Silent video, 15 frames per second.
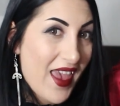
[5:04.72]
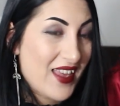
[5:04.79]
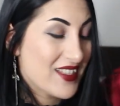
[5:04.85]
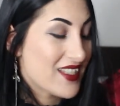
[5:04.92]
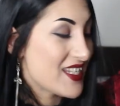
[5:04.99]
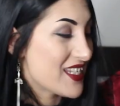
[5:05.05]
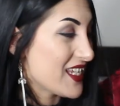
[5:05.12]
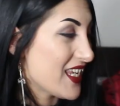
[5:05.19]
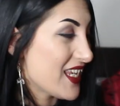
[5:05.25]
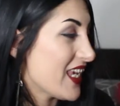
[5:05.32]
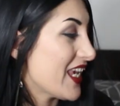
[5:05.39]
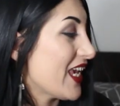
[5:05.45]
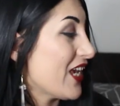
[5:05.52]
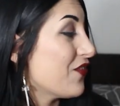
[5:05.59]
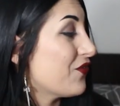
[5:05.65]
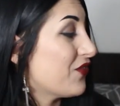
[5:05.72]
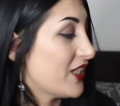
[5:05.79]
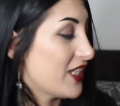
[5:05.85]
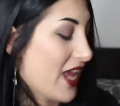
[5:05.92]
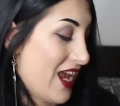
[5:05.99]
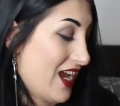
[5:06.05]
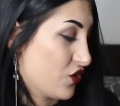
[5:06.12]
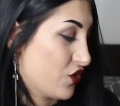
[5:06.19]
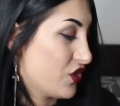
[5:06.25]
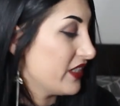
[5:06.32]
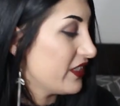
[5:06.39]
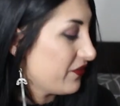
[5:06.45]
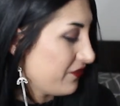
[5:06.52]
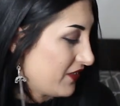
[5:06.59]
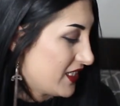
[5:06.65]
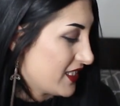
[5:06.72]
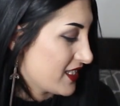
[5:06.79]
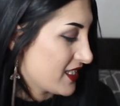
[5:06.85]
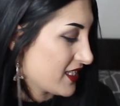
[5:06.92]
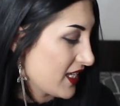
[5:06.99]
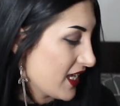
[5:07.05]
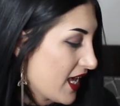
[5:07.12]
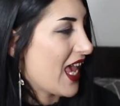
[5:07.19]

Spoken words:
and see if it actually fits.